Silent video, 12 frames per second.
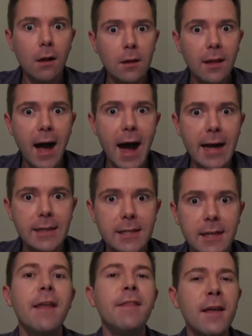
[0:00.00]
a
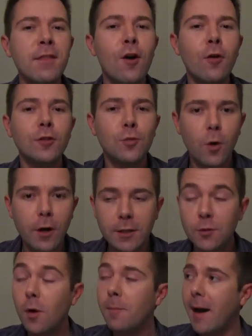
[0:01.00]
lot. And then those
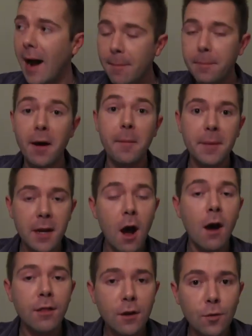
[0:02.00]
words will pop up in
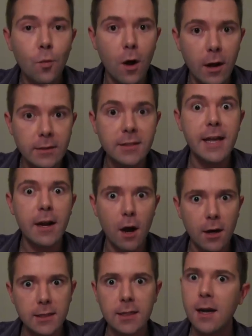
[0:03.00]
other ones that
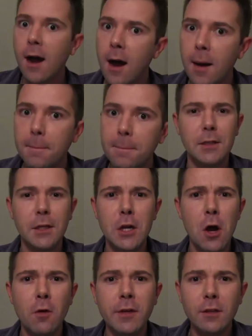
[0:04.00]
are to come. You
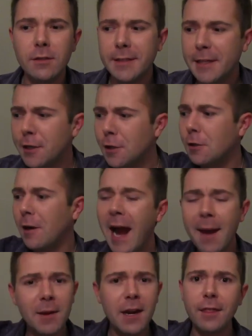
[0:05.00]
know, you'll see her
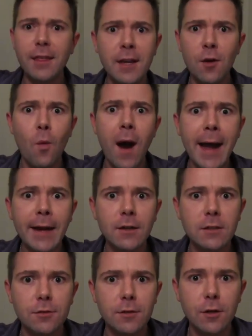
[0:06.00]
grabbing a thing of
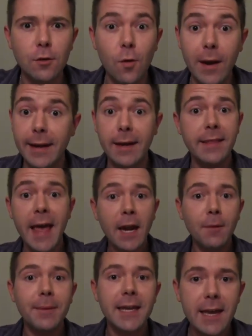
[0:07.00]
wires real quick, and
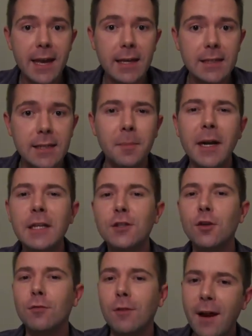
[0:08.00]
that'll be it. But
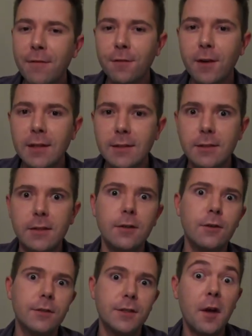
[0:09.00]
it's a reference
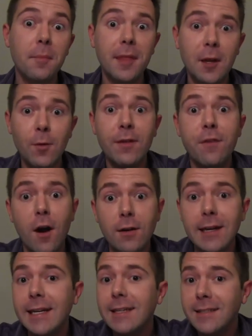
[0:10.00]
to something we've
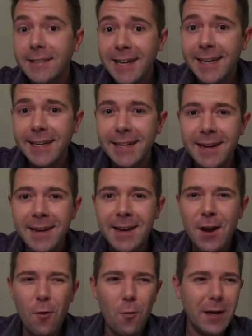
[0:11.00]
already seen,
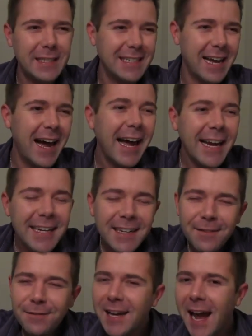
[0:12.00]
which kind
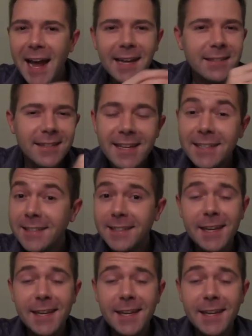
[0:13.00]
of ties these